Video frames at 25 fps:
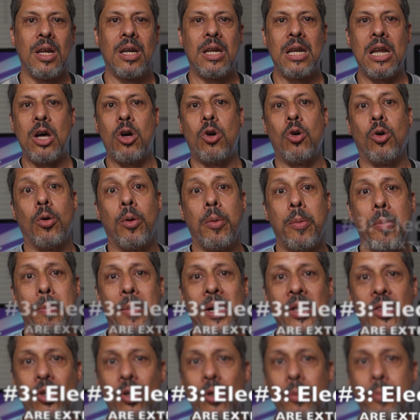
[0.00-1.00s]
Now,
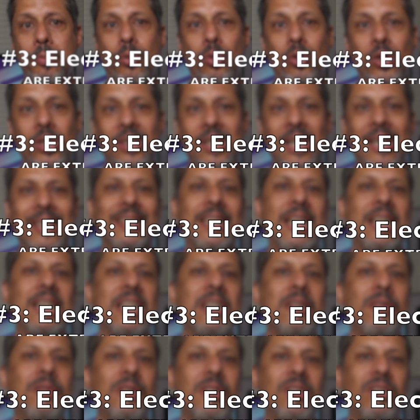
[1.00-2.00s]
my third point, that
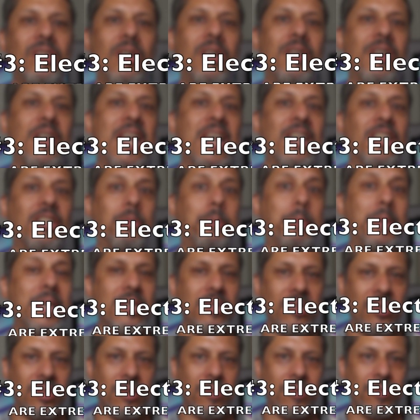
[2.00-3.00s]
EVs are
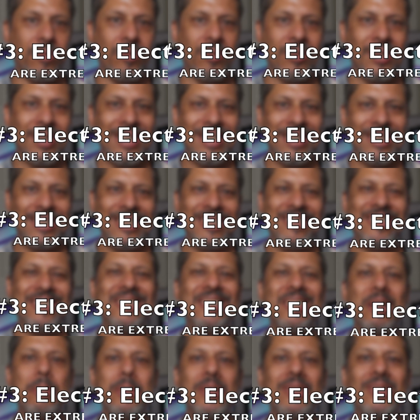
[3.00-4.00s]
expensive. This
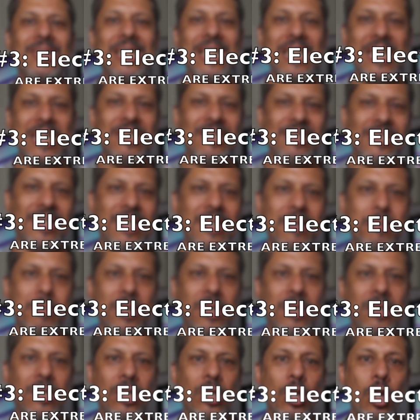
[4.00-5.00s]
is a misleading
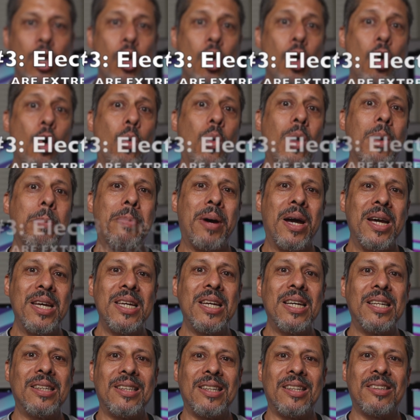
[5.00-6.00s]
statement. While
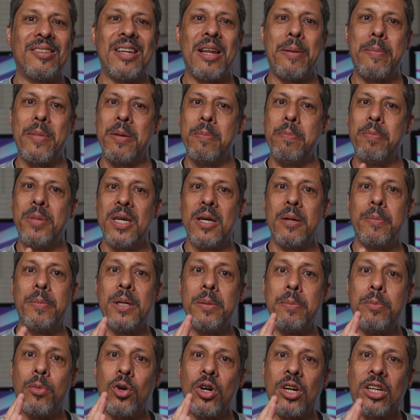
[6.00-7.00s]
buying a Tesla may be a
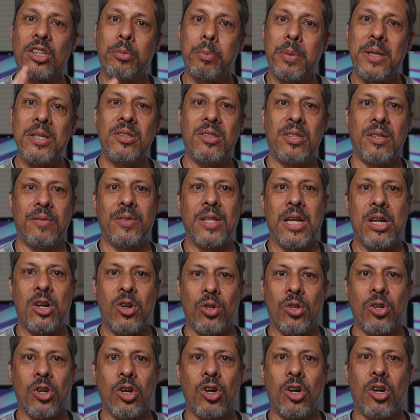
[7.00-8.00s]
bit more expensive than
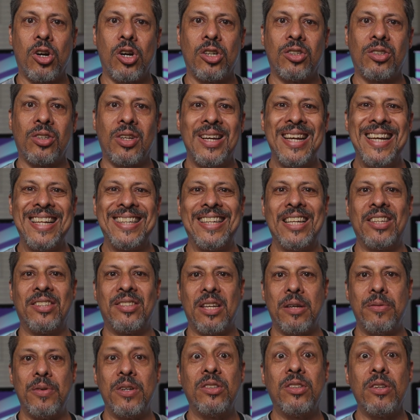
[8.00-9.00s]
other cars, the
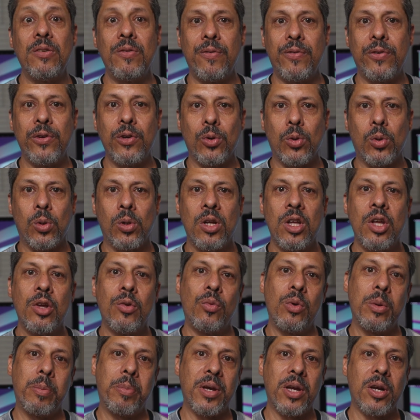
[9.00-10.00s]
savings in fuel,
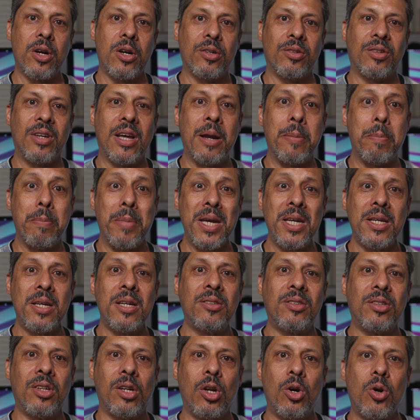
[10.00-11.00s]
repairs, and
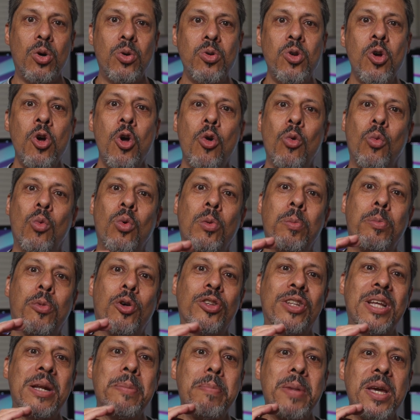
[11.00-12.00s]
maintenance alone will
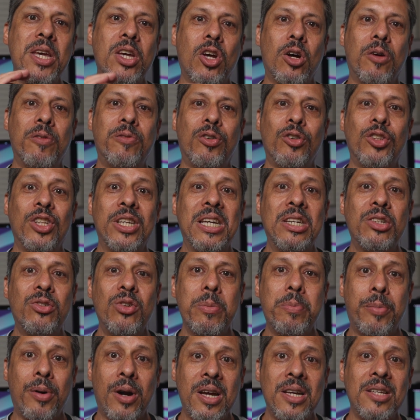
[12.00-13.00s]
more than make up for the
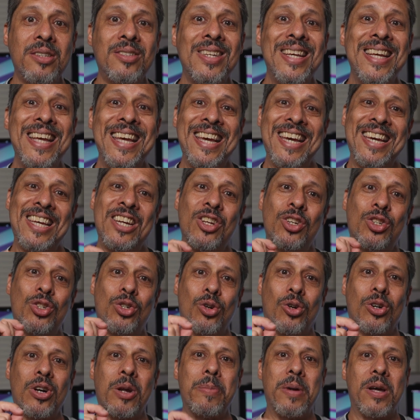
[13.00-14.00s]
entry price in a
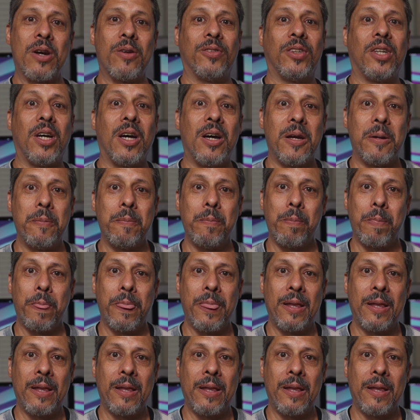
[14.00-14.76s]
short amount of time.